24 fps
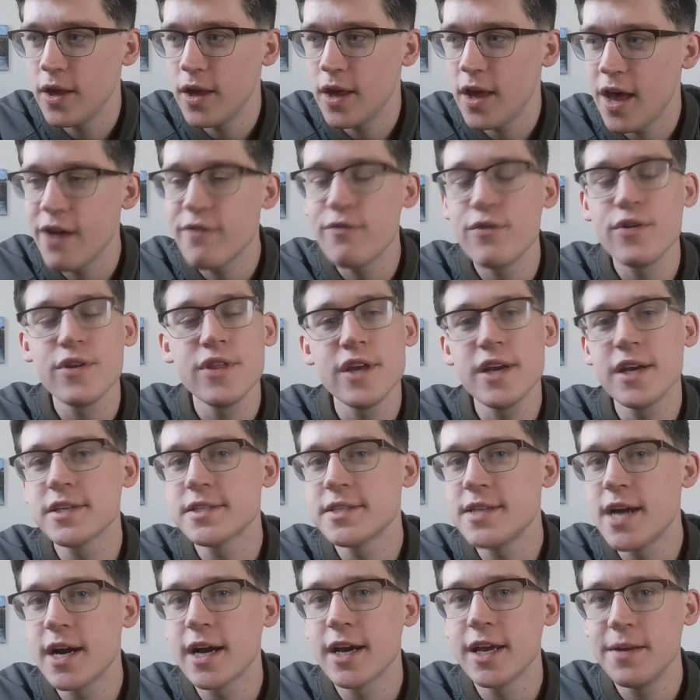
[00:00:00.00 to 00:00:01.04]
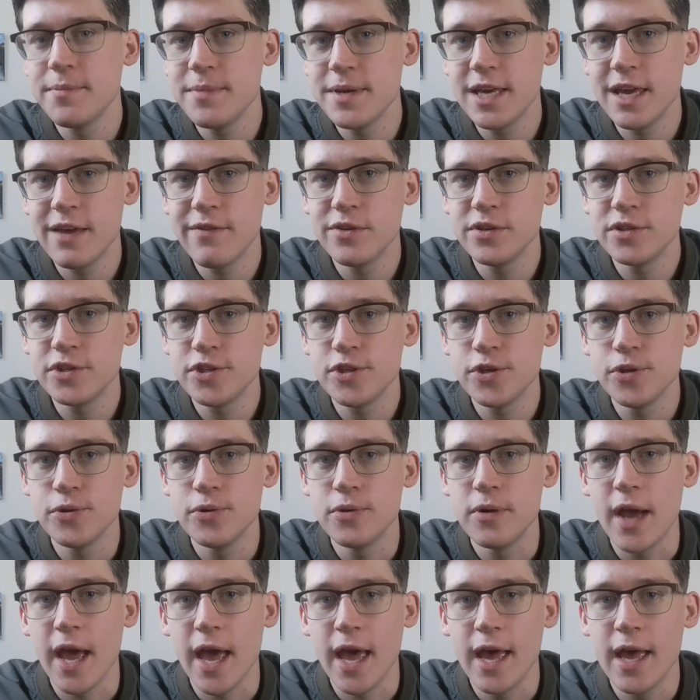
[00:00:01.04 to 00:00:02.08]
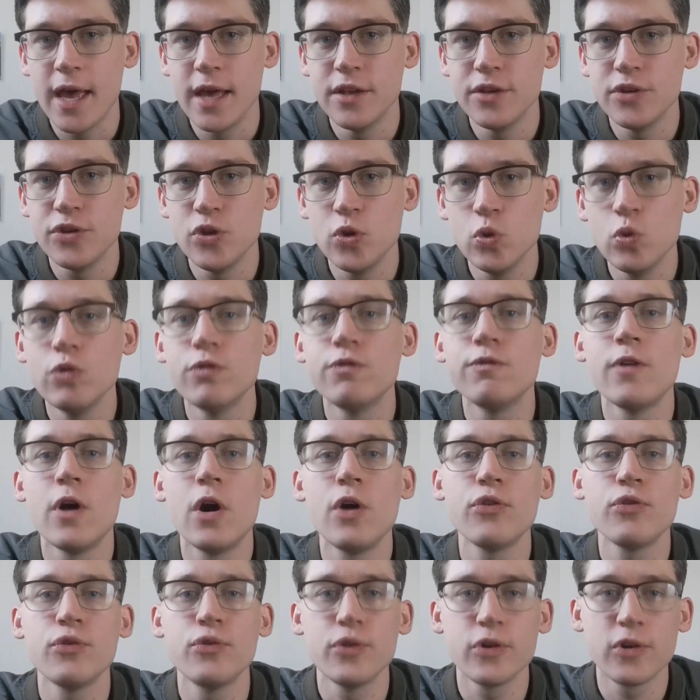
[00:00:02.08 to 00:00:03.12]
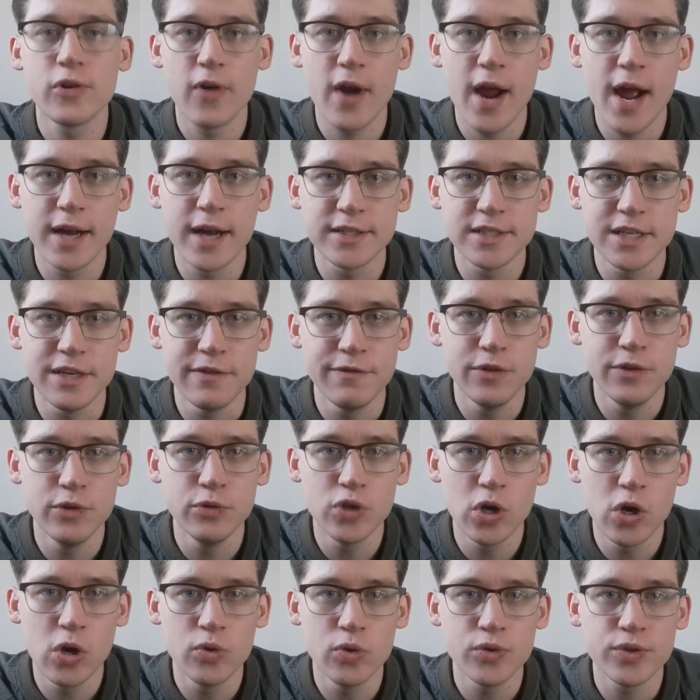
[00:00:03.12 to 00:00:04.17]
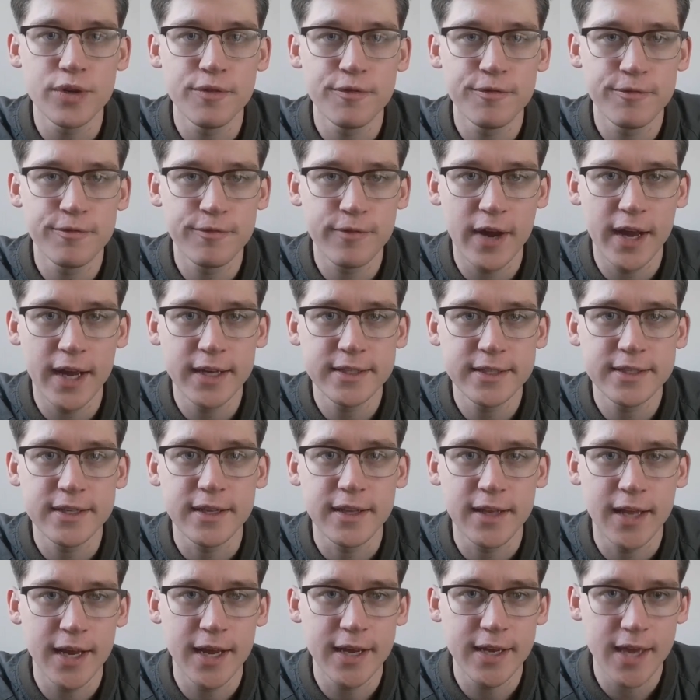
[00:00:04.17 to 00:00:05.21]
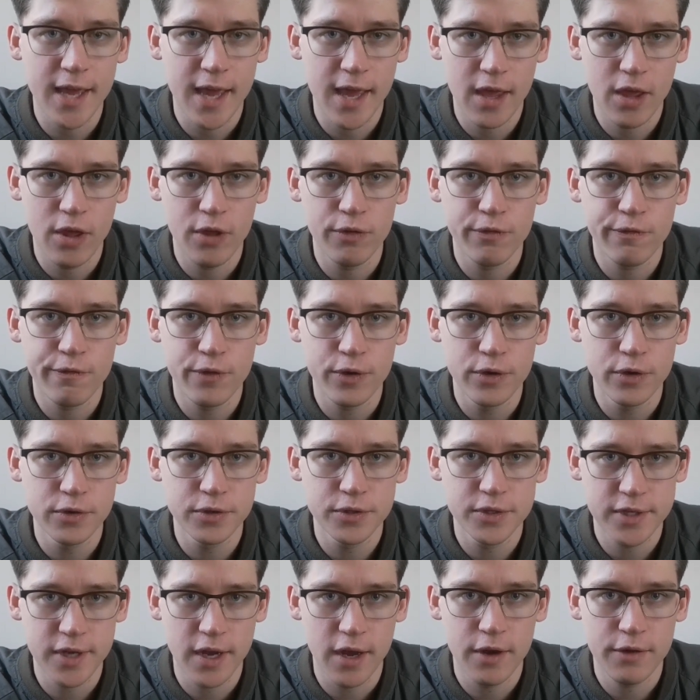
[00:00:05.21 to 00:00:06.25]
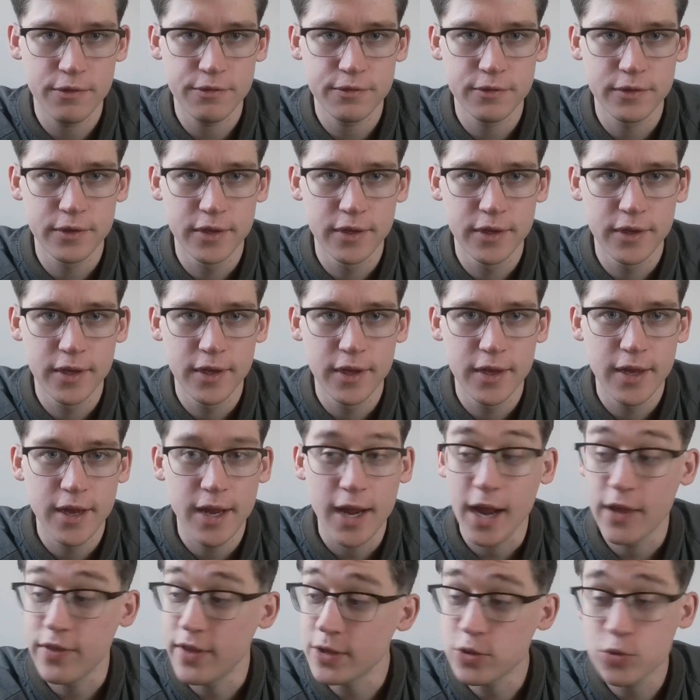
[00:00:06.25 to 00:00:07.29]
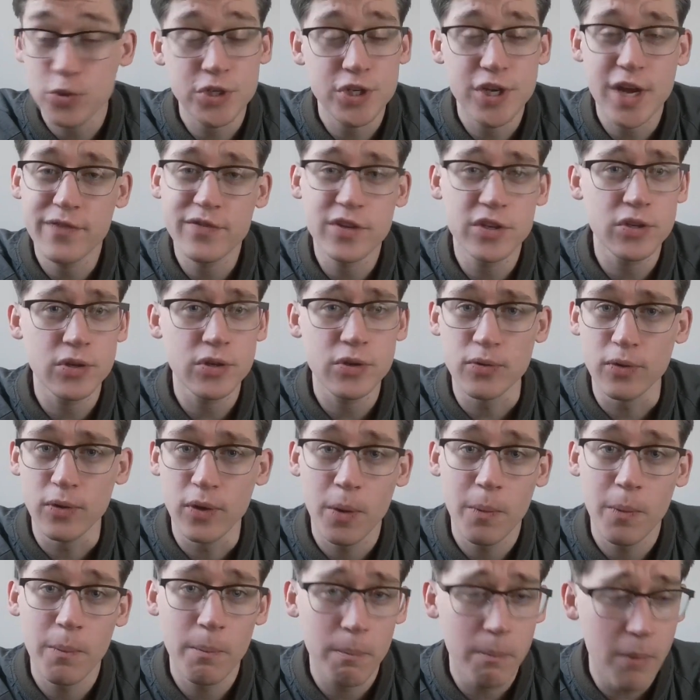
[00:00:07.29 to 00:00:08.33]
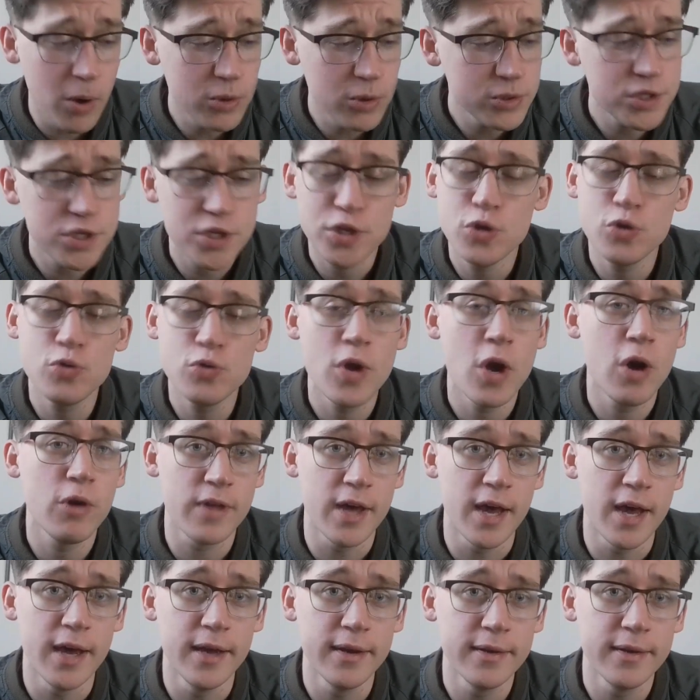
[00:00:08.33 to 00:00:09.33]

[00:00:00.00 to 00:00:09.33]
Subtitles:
Everything is not going to be given to you, and you will fall through the cracks if you don't fight like hell for yourself. And that's what you have to do. Most of you know that.